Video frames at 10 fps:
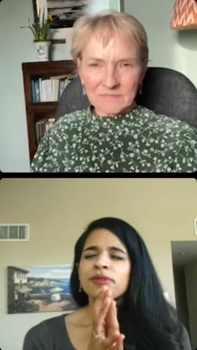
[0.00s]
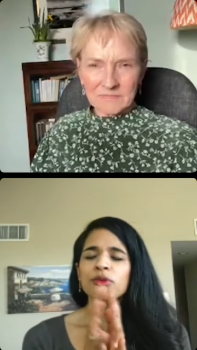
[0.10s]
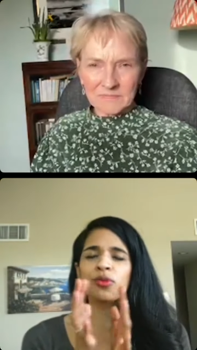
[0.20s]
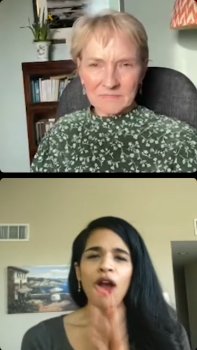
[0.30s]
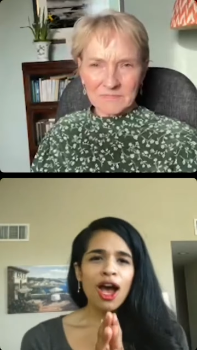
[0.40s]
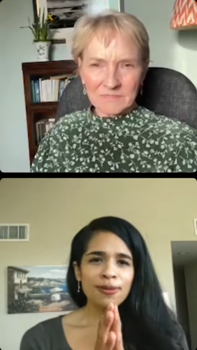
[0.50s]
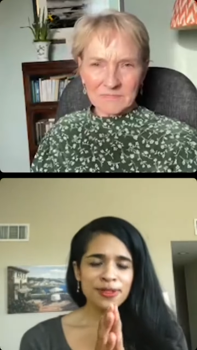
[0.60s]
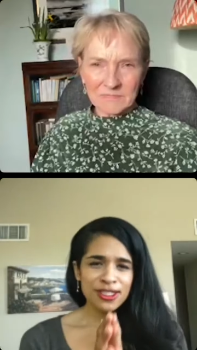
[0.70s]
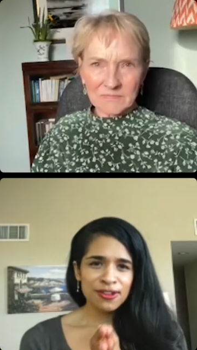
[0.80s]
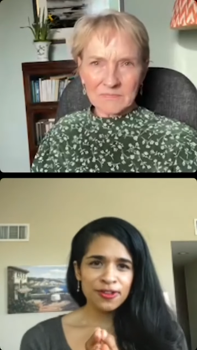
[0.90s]

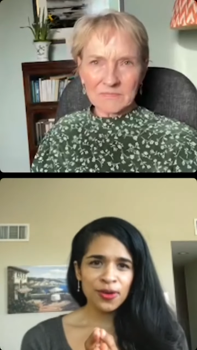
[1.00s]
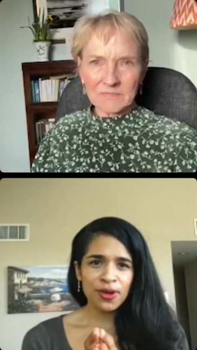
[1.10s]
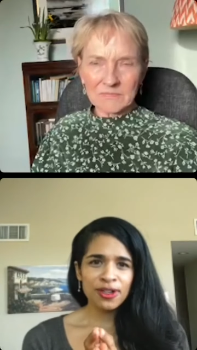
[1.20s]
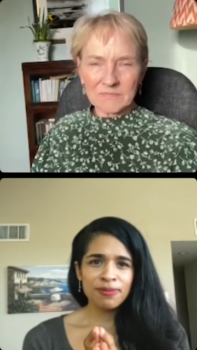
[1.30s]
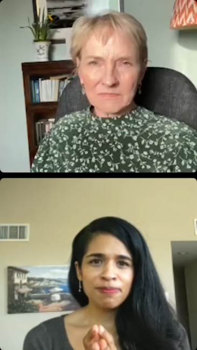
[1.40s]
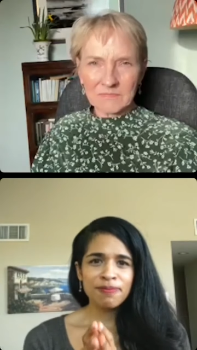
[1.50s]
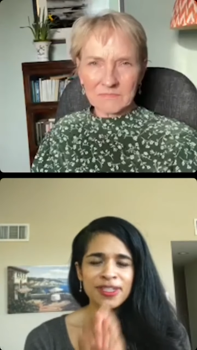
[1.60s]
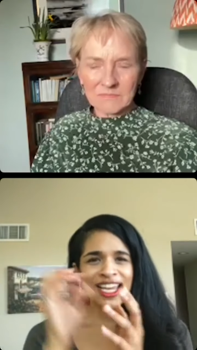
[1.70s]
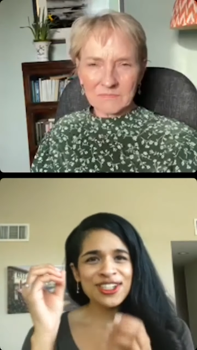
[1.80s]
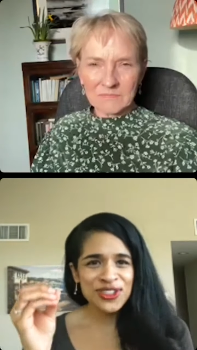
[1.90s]
Speaker 1: robbed of your
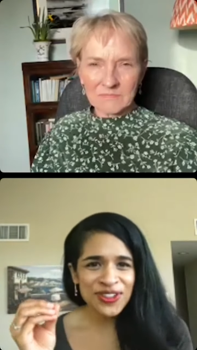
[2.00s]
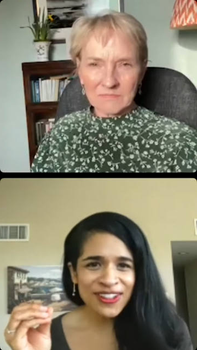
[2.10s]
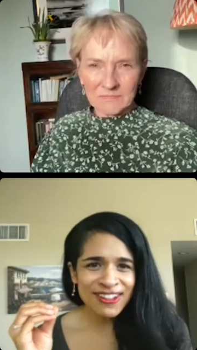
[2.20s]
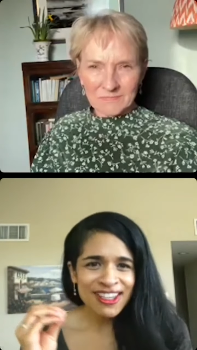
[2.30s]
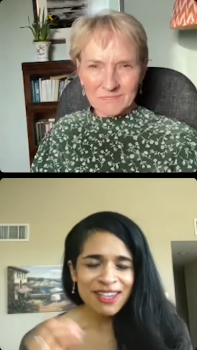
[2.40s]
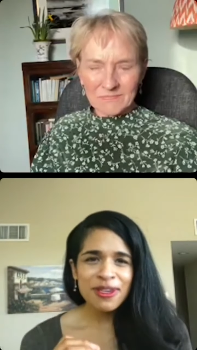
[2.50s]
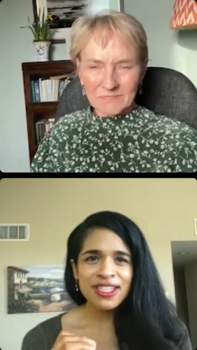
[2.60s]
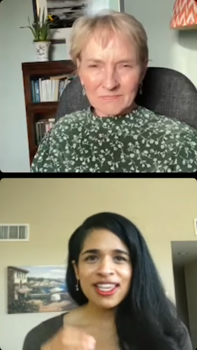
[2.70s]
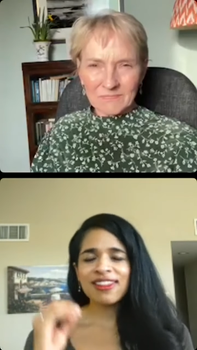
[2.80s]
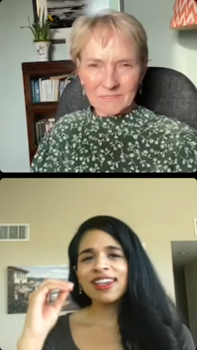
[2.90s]
potential,
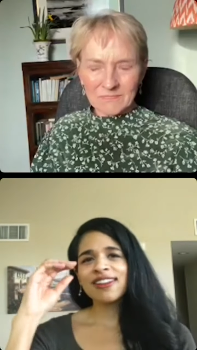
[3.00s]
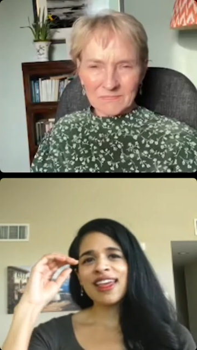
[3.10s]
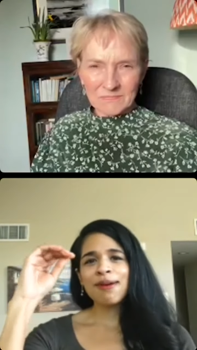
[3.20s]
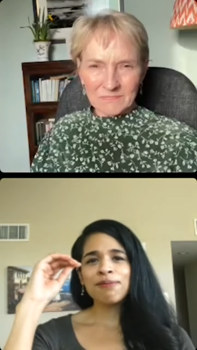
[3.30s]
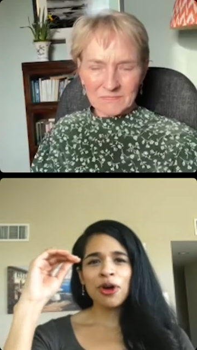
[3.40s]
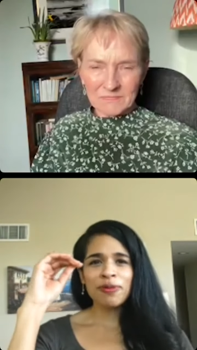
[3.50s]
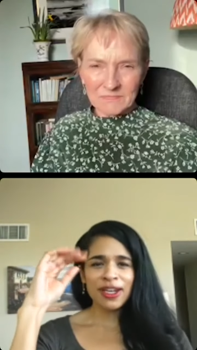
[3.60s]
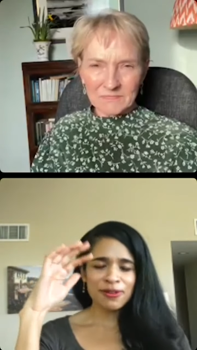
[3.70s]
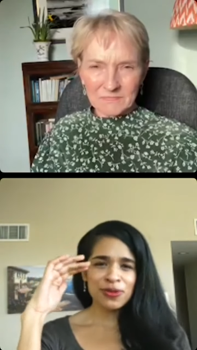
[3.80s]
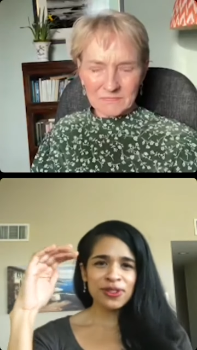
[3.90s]
because I think at that moment
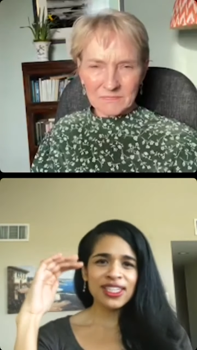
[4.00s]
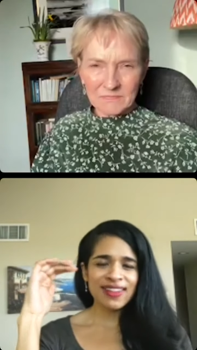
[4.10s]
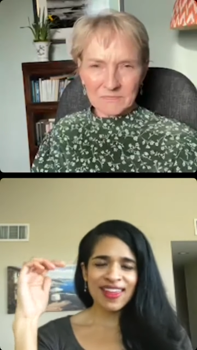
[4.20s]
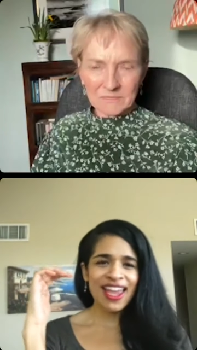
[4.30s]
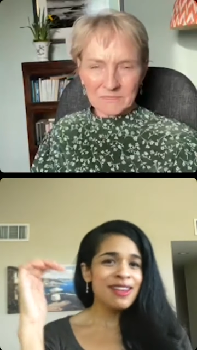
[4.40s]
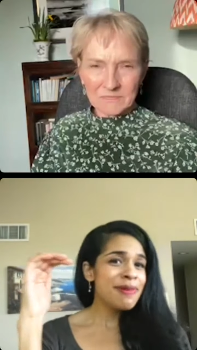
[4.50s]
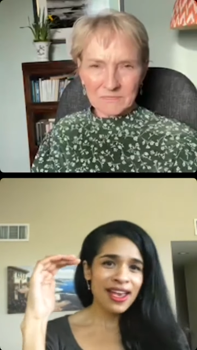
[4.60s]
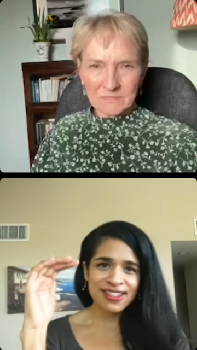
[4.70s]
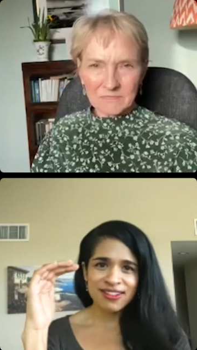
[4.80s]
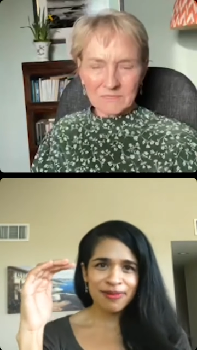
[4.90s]
I was really at the
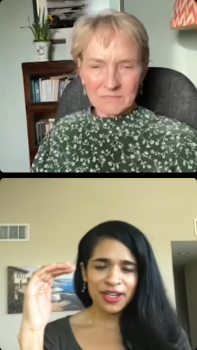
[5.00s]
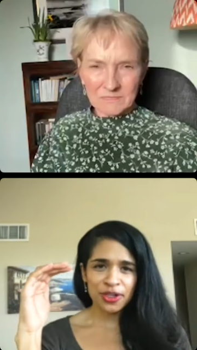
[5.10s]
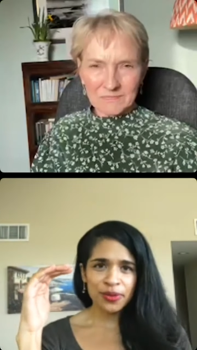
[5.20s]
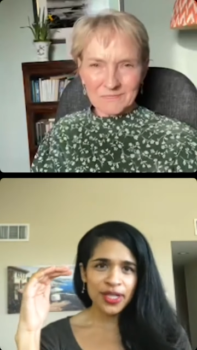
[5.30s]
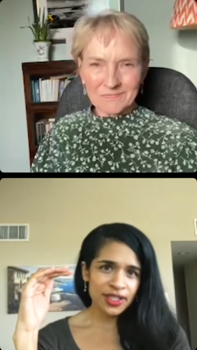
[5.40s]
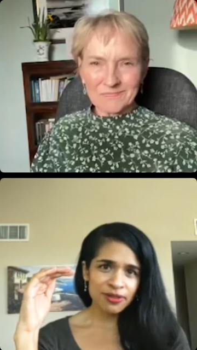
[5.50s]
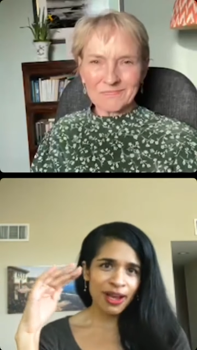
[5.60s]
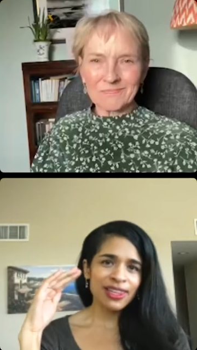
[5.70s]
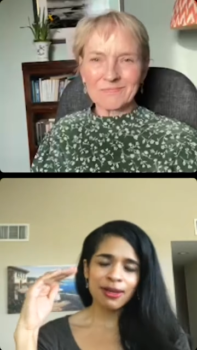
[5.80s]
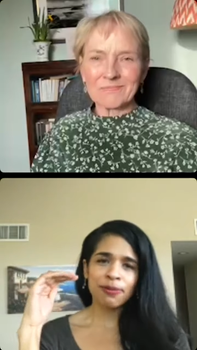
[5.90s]
apex of my career,
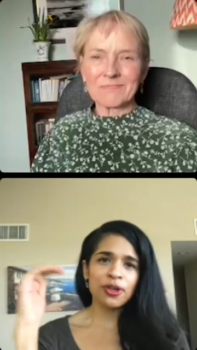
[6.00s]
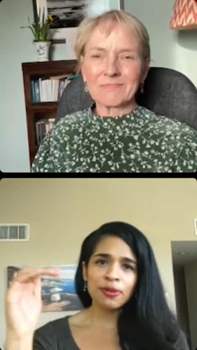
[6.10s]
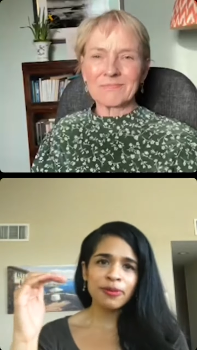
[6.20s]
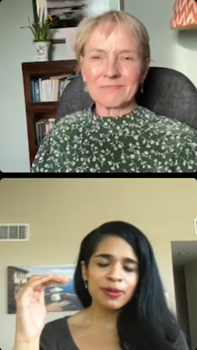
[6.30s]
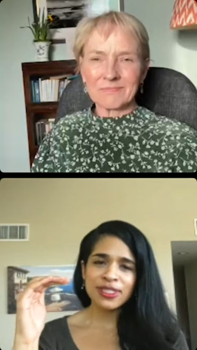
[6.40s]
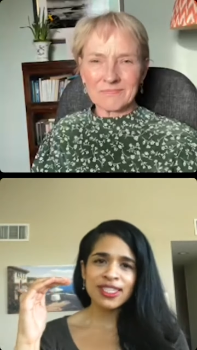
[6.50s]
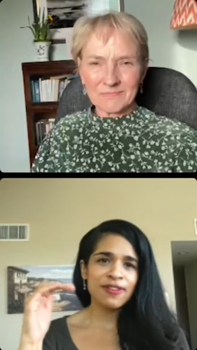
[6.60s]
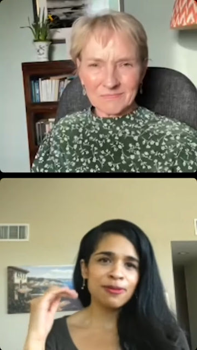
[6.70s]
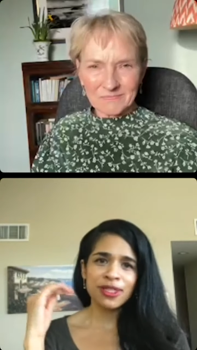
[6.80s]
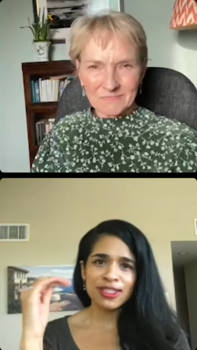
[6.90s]
right? Like Perlman was
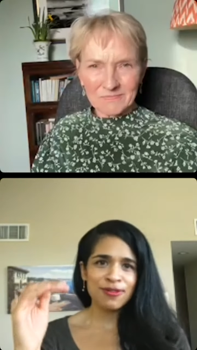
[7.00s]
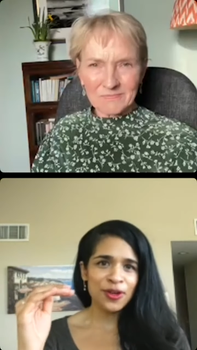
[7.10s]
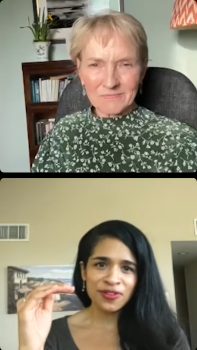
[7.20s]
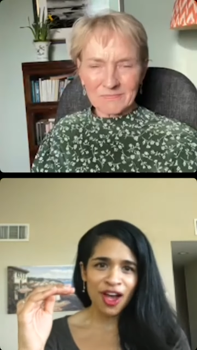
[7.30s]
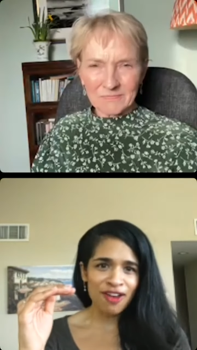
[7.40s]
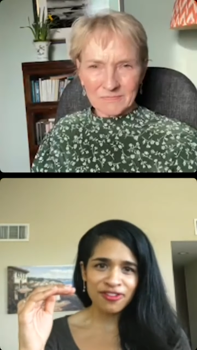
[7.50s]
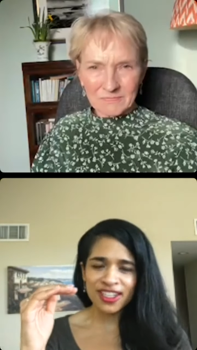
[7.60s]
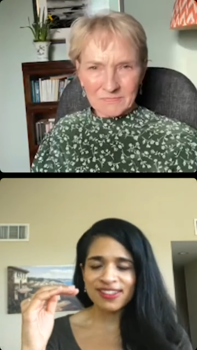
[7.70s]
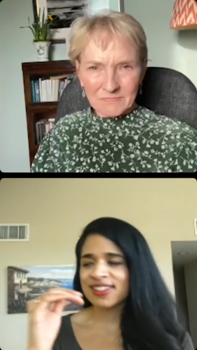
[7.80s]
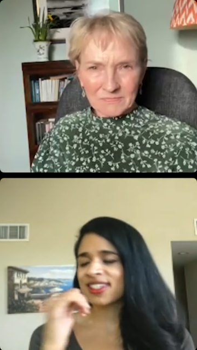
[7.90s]
giving me this vote of
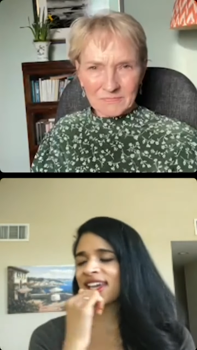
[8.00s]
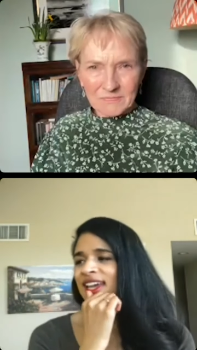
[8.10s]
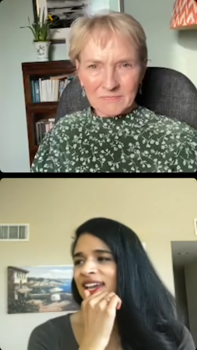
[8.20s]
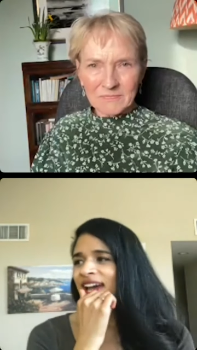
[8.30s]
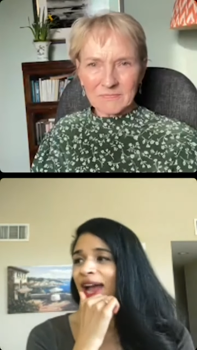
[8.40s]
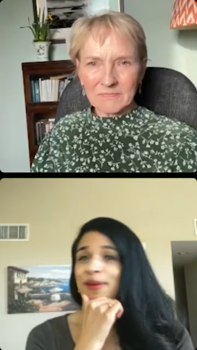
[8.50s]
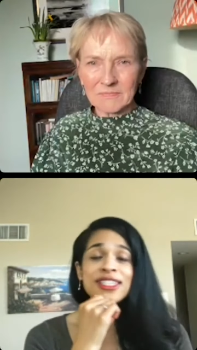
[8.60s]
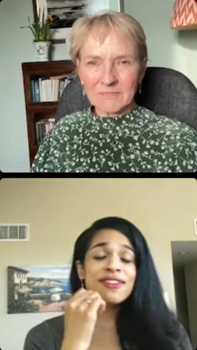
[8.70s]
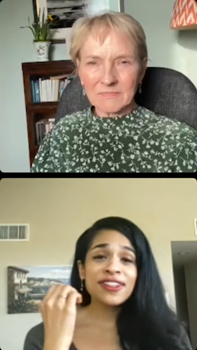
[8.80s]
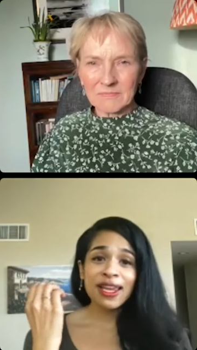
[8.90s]
confidence. I was
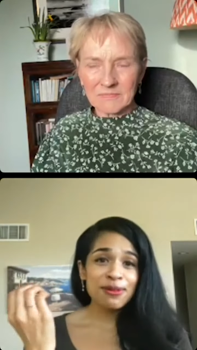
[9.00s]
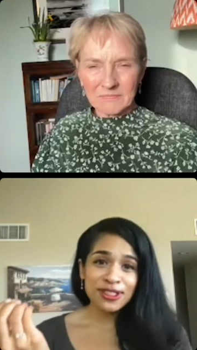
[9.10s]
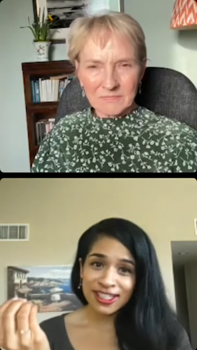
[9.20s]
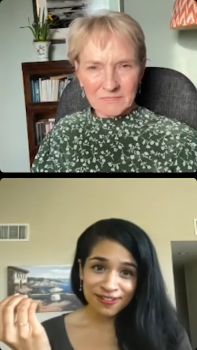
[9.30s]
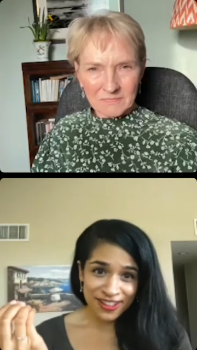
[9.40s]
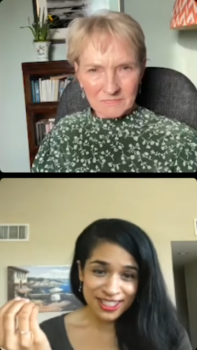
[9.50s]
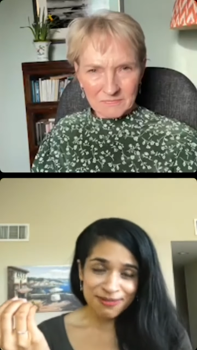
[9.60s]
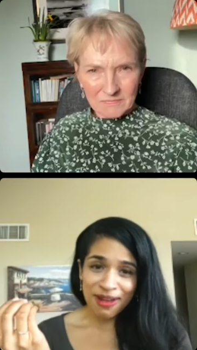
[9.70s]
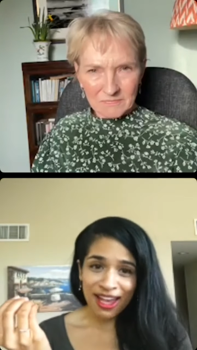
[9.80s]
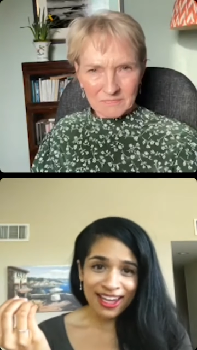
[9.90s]
even able to convince
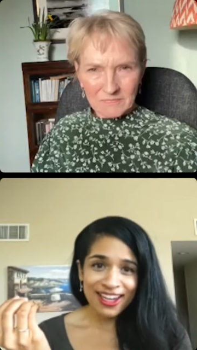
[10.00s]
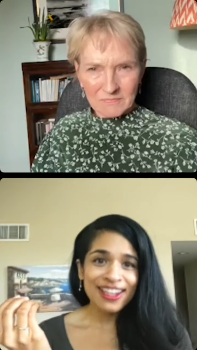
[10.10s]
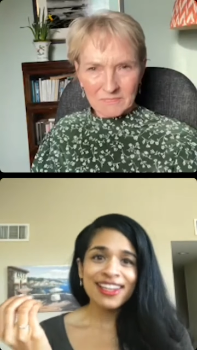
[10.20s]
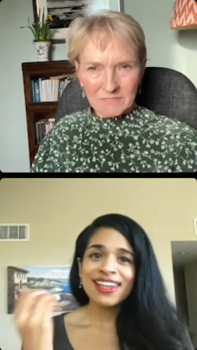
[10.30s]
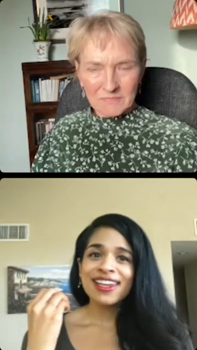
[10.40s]
my